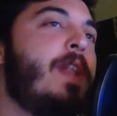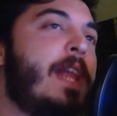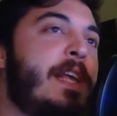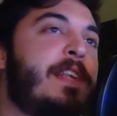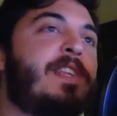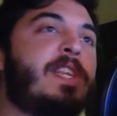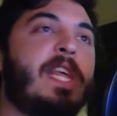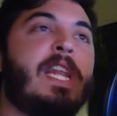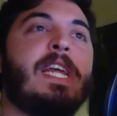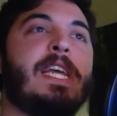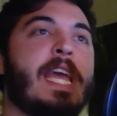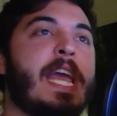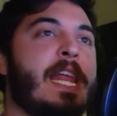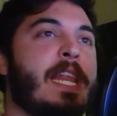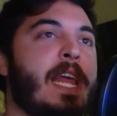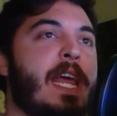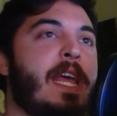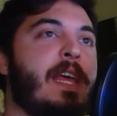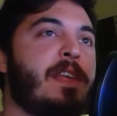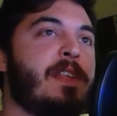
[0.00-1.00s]
is sitting
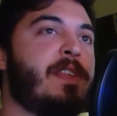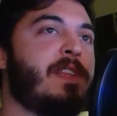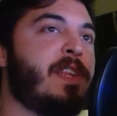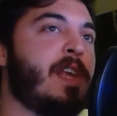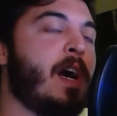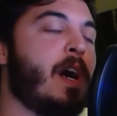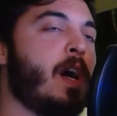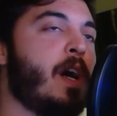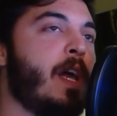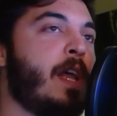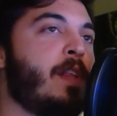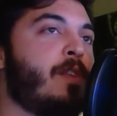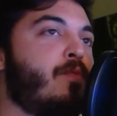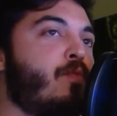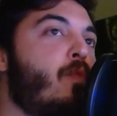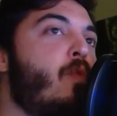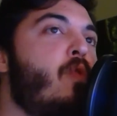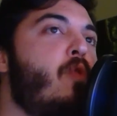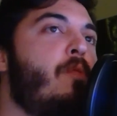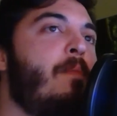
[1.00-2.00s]
in his
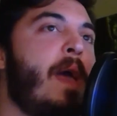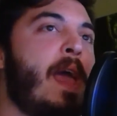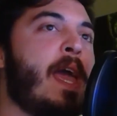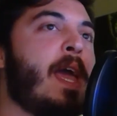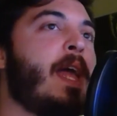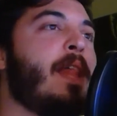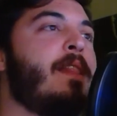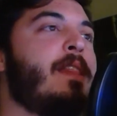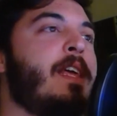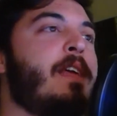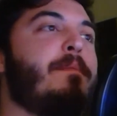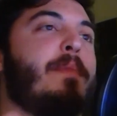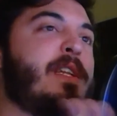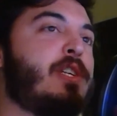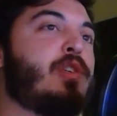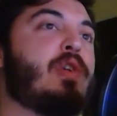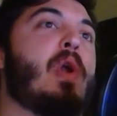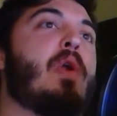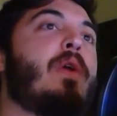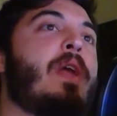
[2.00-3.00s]
room, and the
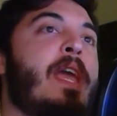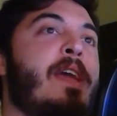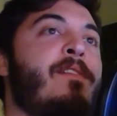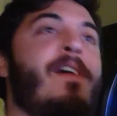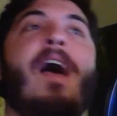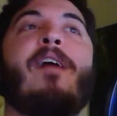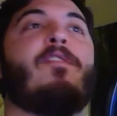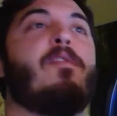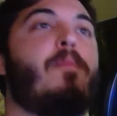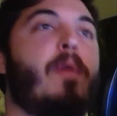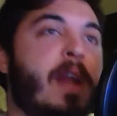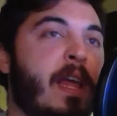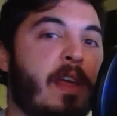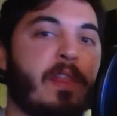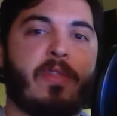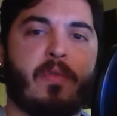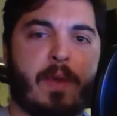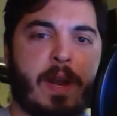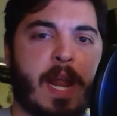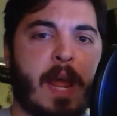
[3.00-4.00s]
administrator gave
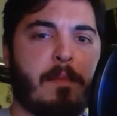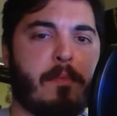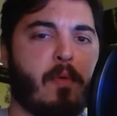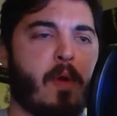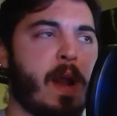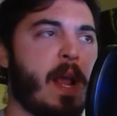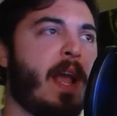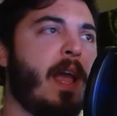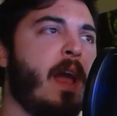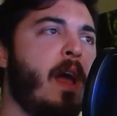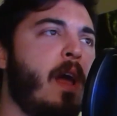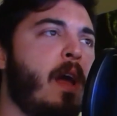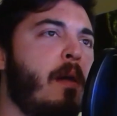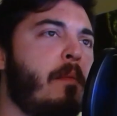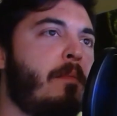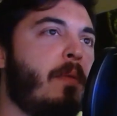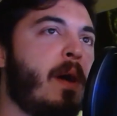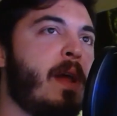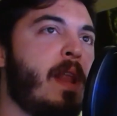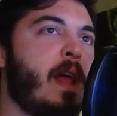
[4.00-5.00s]
everybody a 3-day break.
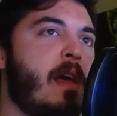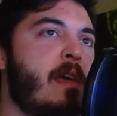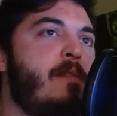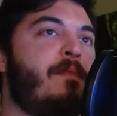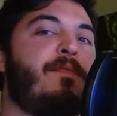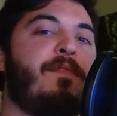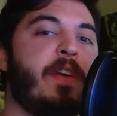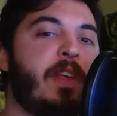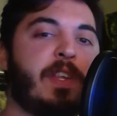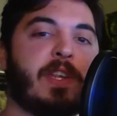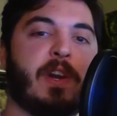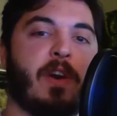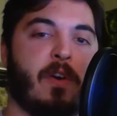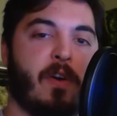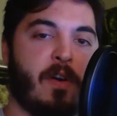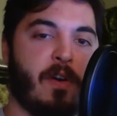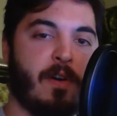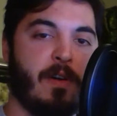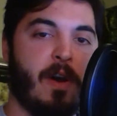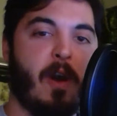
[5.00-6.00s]
But a
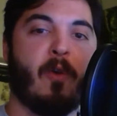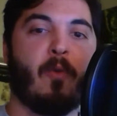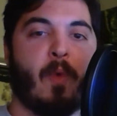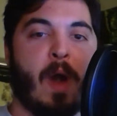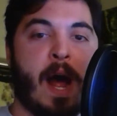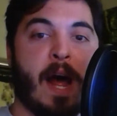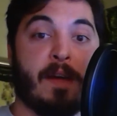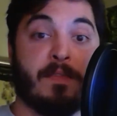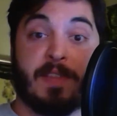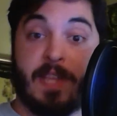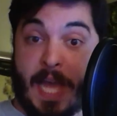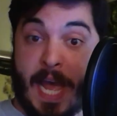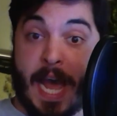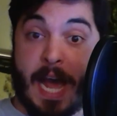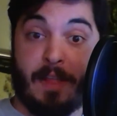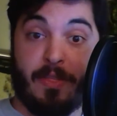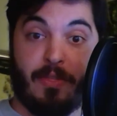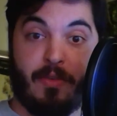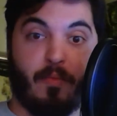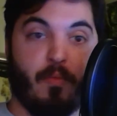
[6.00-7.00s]
visitor arrives
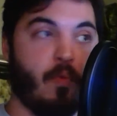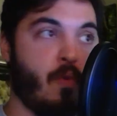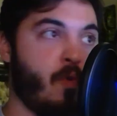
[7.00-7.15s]
at the